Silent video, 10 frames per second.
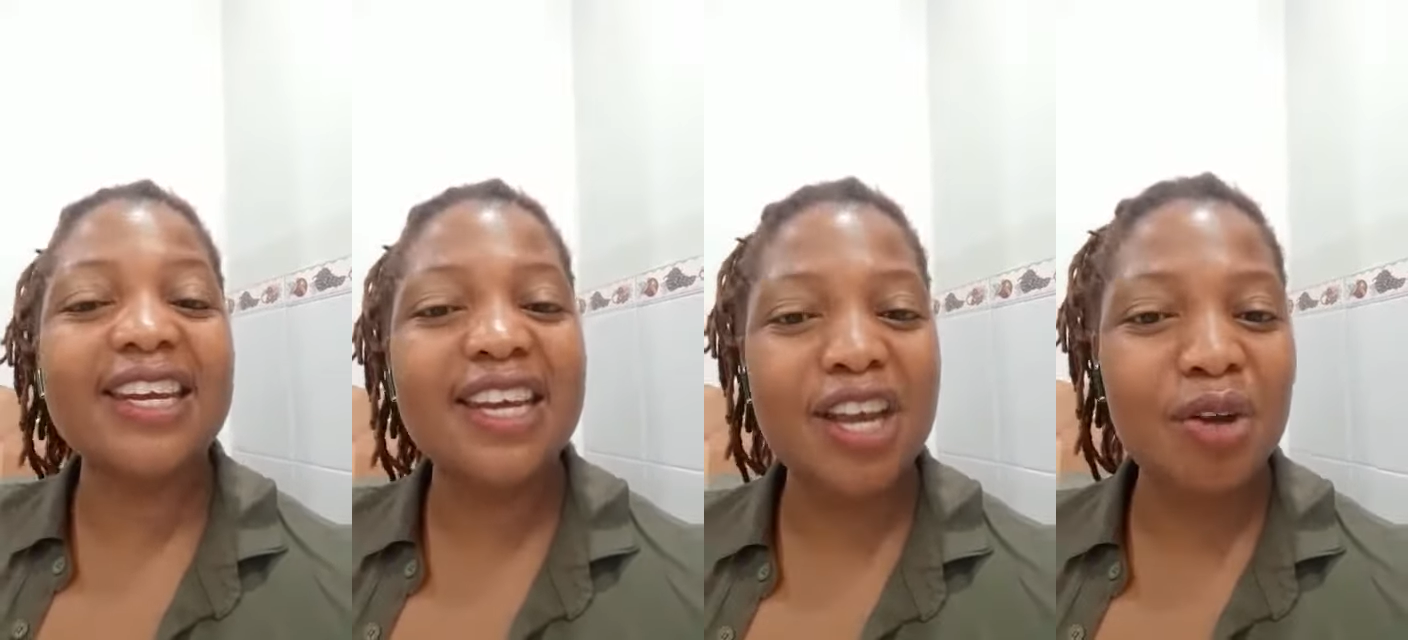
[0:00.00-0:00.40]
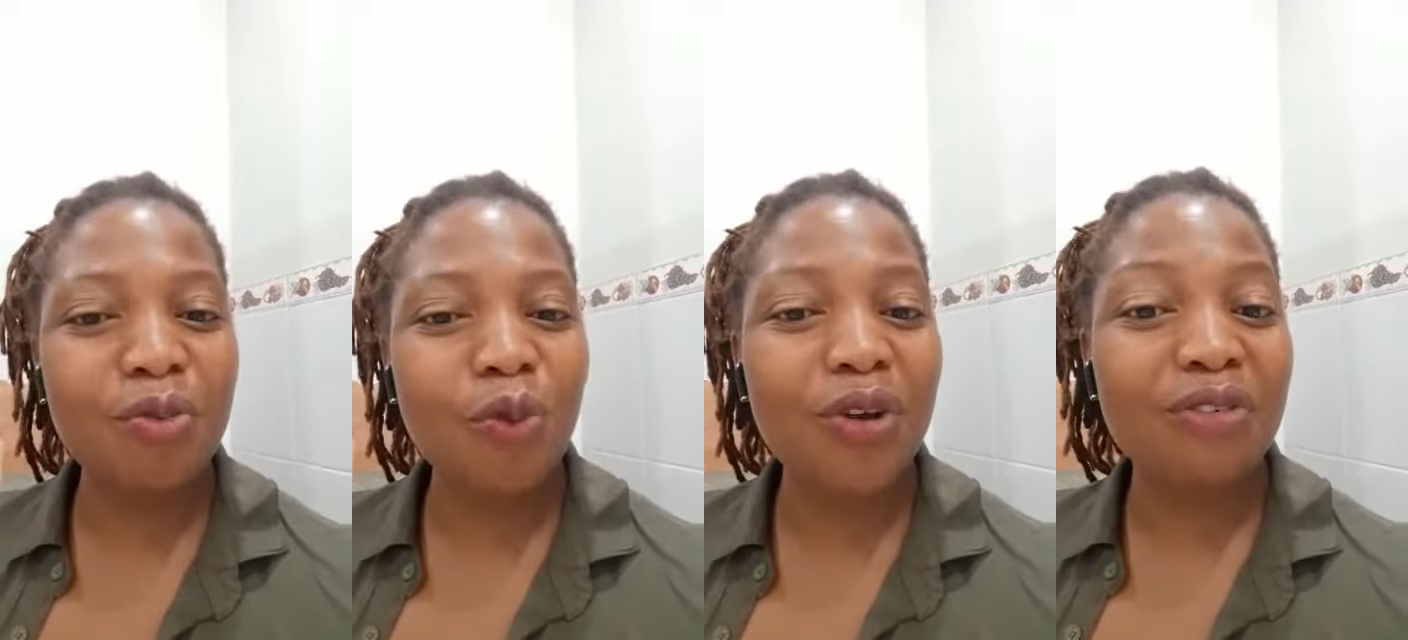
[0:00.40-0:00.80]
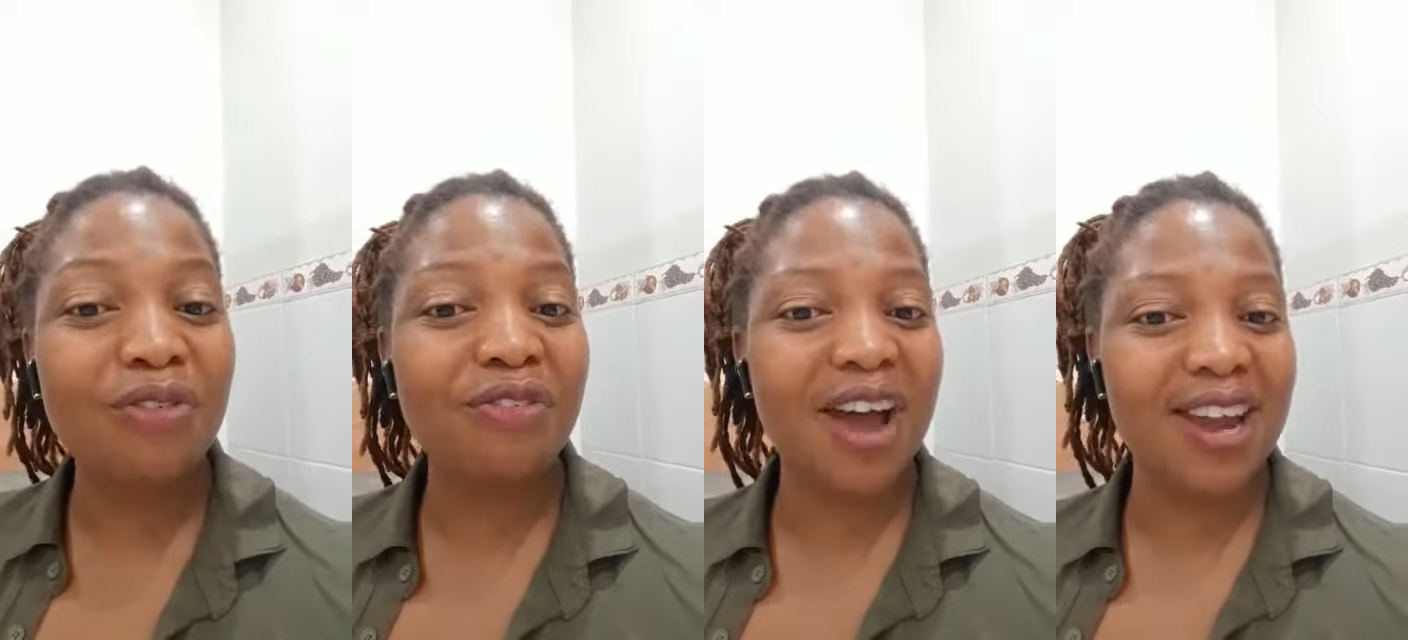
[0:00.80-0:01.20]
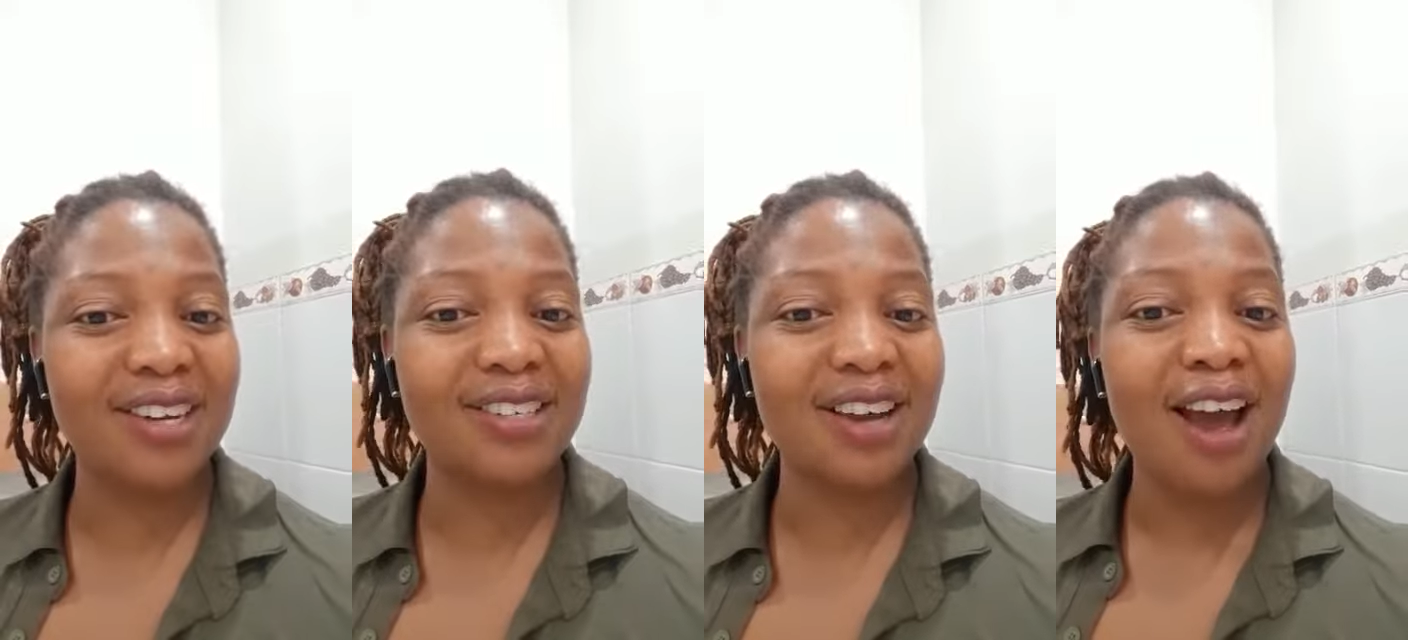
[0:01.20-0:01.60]
him we
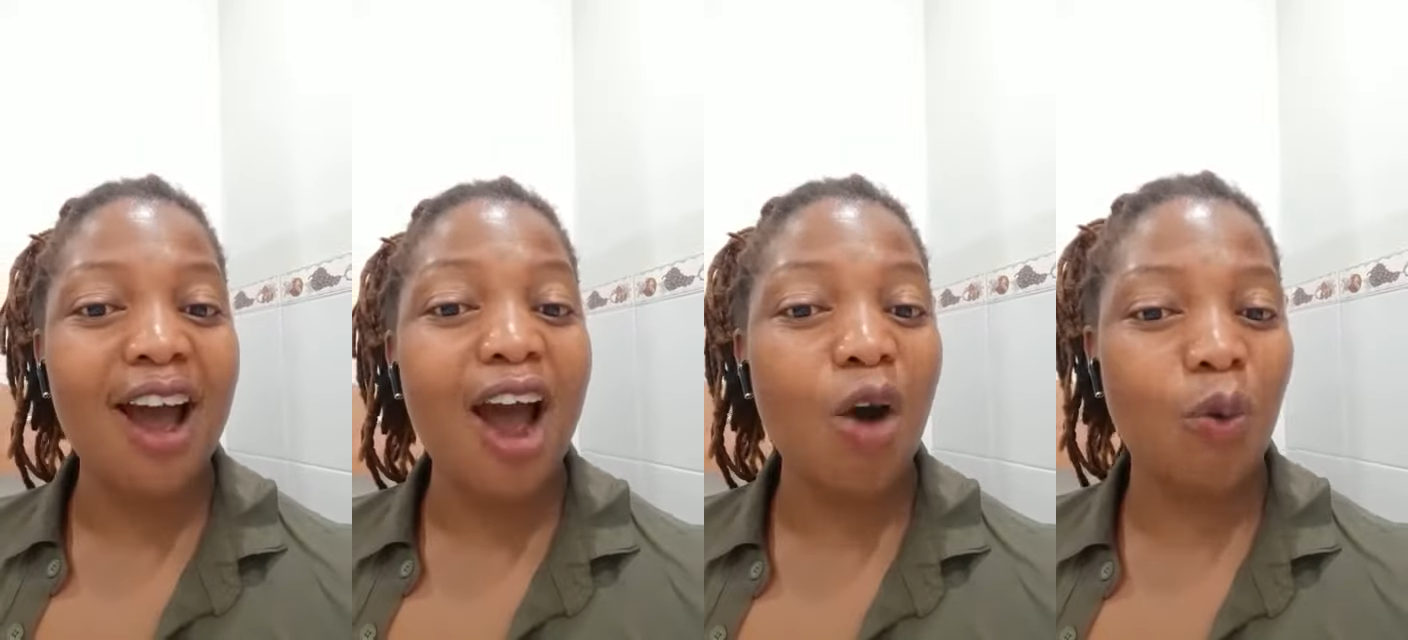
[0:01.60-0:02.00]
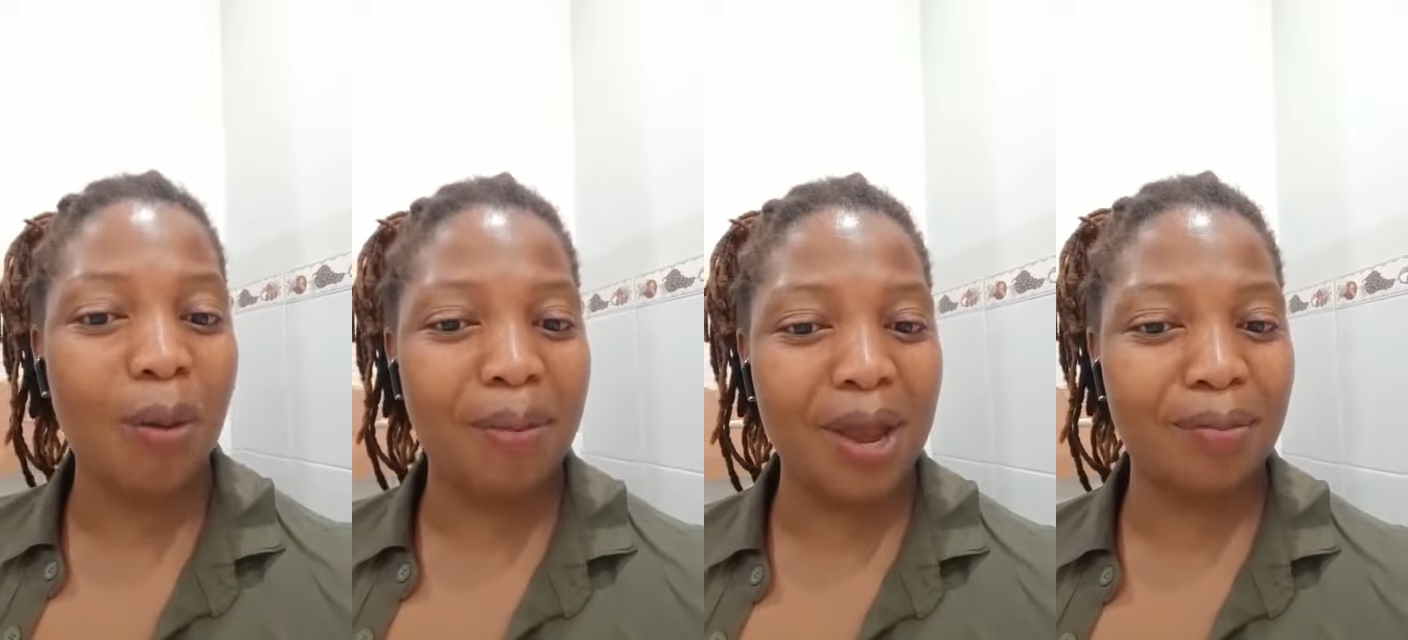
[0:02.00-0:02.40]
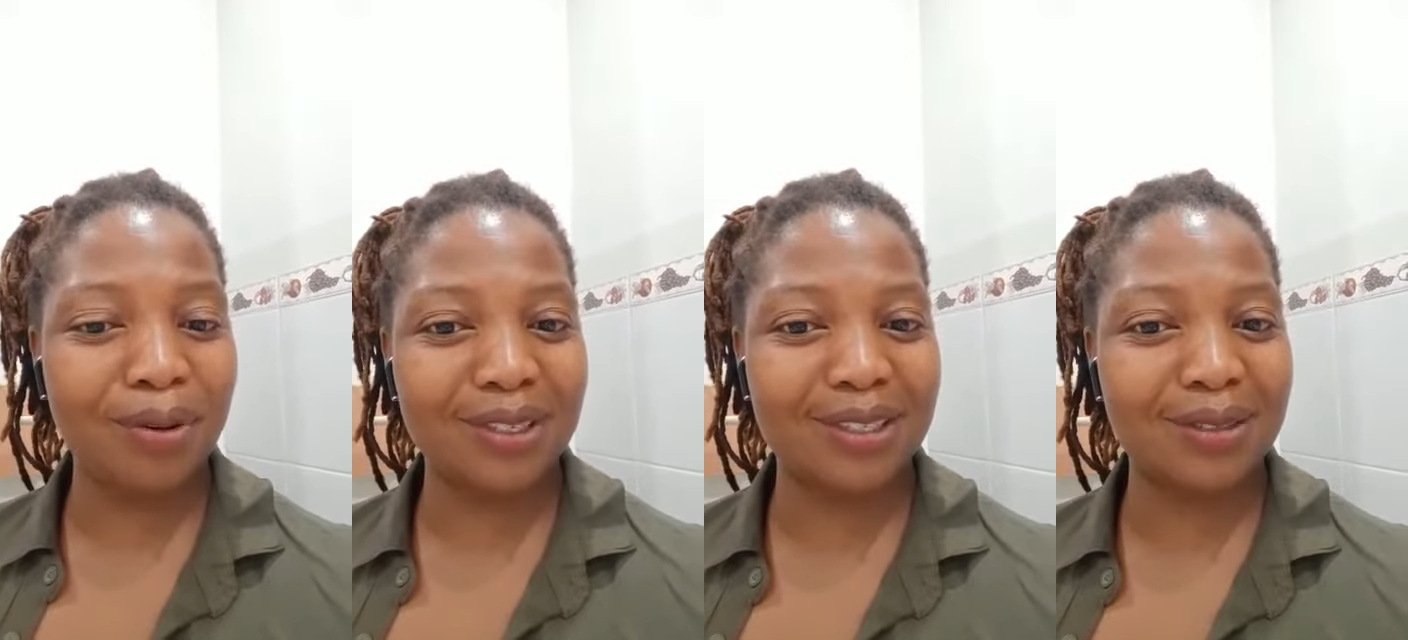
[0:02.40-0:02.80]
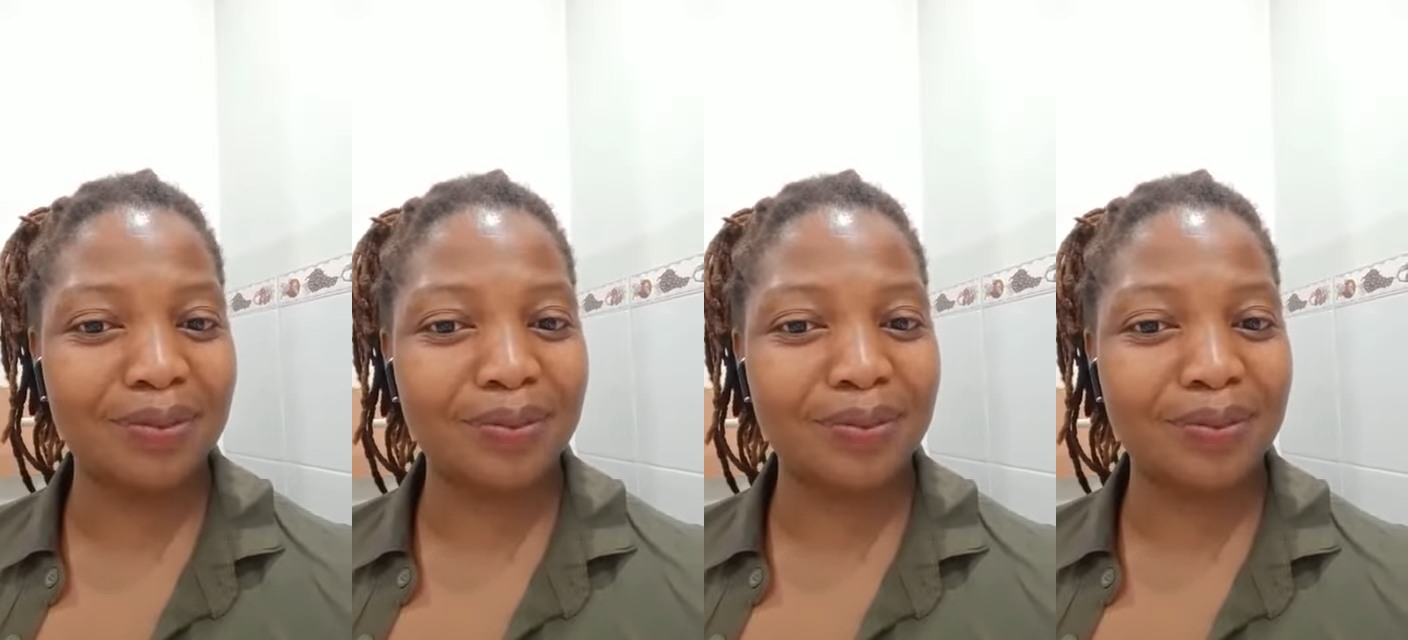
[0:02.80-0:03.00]
find our purpose.